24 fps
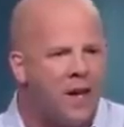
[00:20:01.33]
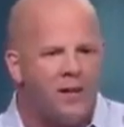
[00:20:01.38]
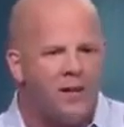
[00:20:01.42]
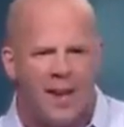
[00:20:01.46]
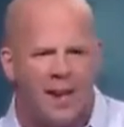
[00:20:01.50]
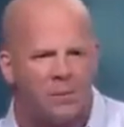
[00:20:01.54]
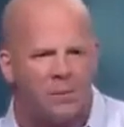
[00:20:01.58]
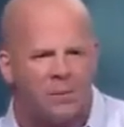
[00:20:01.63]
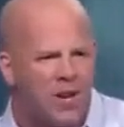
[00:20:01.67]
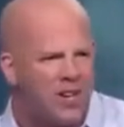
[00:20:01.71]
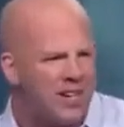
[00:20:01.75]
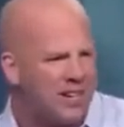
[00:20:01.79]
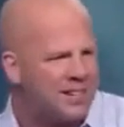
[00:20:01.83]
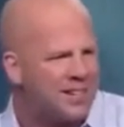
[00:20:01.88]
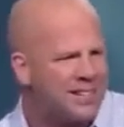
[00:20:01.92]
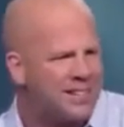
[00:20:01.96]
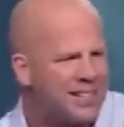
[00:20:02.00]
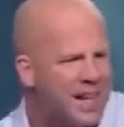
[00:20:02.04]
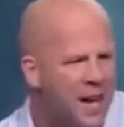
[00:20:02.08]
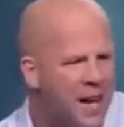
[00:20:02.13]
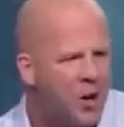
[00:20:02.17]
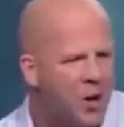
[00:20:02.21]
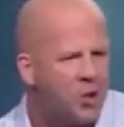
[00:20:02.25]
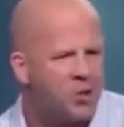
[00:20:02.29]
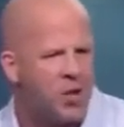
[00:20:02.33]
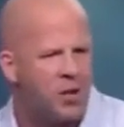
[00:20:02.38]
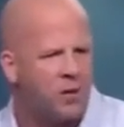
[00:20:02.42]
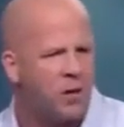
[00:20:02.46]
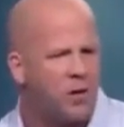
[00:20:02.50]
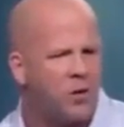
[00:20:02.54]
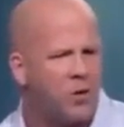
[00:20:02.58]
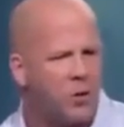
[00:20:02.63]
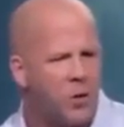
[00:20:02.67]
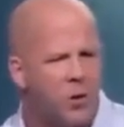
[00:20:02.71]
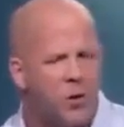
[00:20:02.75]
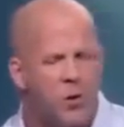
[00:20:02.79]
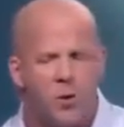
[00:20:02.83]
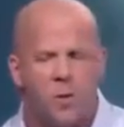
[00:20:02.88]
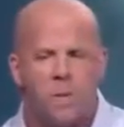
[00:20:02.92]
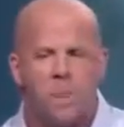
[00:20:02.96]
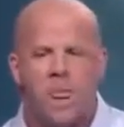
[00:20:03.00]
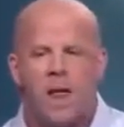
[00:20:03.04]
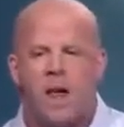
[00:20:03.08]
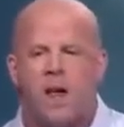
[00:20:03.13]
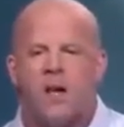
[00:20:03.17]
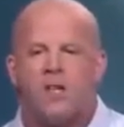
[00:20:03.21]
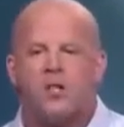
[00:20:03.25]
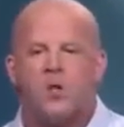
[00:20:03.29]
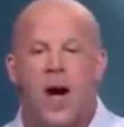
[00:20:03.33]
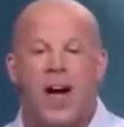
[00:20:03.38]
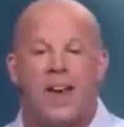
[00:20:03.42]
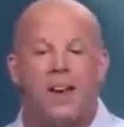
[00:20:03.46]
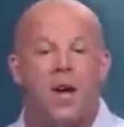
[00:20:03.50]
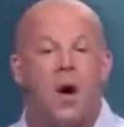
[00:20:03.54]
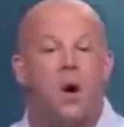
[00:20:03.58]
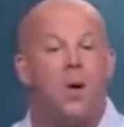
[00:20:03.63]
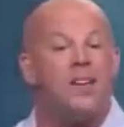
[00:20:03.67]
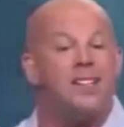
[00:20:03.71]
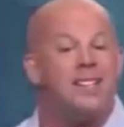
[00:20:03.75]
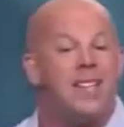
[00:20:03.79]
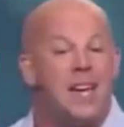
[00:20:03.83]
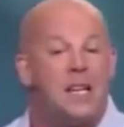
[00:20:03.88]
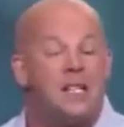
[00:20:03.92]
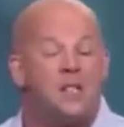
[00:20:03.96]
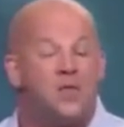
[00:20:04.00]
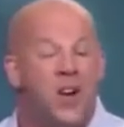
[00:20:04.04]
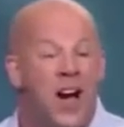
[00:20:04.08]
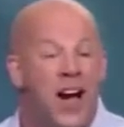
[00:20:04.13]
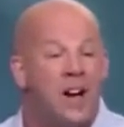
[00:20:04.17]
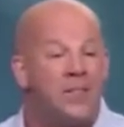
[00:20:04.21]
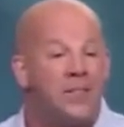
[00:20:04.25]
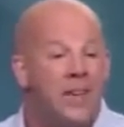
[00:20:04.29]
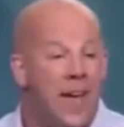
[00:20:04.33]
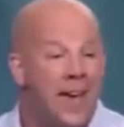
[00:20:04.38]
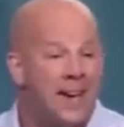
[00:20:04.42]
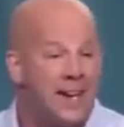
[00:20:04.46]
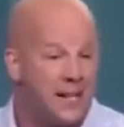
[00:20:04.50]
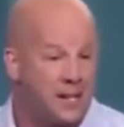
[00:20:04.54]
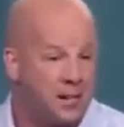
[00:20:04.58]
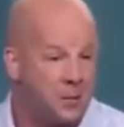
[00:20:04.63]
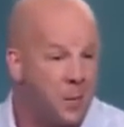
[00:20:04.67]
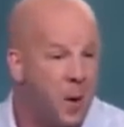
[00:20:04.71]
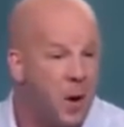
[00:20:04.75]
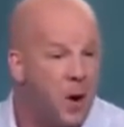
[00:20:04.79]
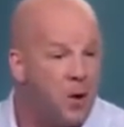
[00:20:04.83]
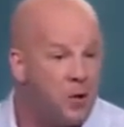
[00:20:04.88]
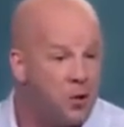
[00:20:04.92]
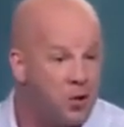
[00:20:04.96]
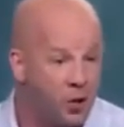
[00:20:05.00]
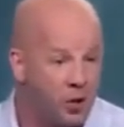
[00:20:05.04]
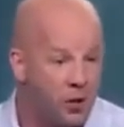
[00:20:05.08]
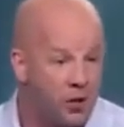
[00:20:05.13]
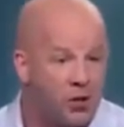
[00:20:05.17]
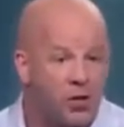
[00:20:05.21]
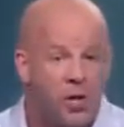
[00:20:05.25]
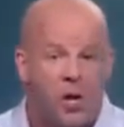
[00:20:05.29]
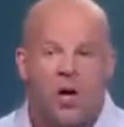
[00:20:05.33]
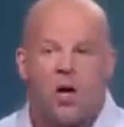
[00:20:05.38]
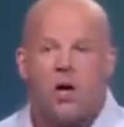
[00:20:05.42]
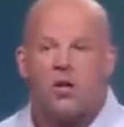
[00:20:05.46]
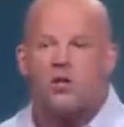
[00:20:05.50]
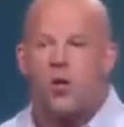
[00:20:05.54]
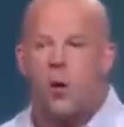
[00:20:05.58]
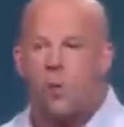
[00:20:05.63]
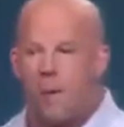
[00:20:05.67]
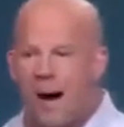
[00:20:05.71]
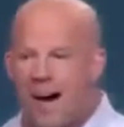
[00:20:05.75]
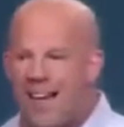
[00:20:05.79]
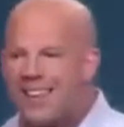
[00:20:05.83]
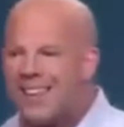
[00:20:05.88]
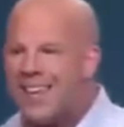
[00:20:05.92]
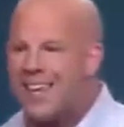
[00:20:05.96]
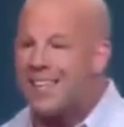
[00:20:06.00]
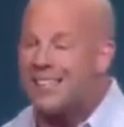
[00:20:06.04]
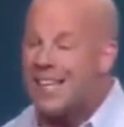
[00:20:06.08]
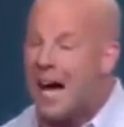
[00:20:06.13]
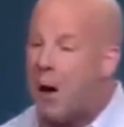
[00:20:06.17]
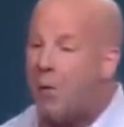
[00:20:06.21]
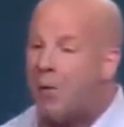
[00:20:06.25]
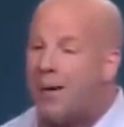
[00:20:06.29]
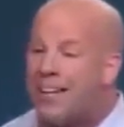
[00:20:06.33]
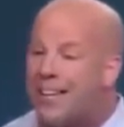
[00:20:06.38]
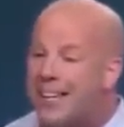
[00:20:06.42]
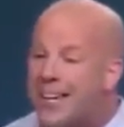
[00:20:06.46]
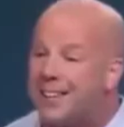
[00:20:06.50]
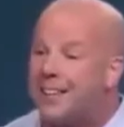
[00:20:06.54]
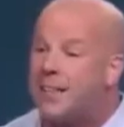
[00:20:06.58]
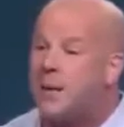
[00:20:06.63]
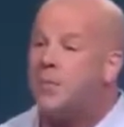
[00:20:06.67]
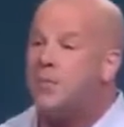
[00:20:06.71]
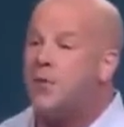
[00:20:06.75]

Then I'm trying to sell, trying to recruit. So I know it takes 5 to 8 exposures. So my thing is I want to get them